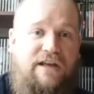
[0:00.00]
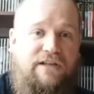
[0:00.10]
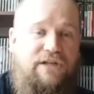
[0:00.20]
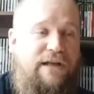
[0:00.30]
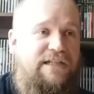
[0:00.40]

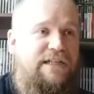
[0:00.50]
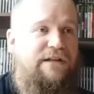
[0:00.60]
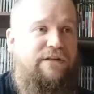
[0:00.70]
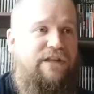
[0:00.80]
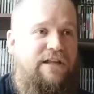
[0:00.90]
too. That's
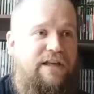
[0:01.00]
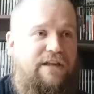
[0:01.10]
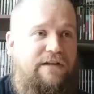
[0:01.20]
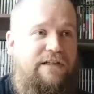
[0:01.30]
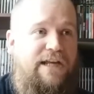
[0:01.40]
another thing that
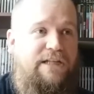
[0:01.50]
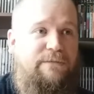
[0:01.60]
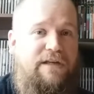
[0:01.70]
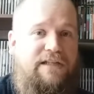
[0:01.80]
irritates me.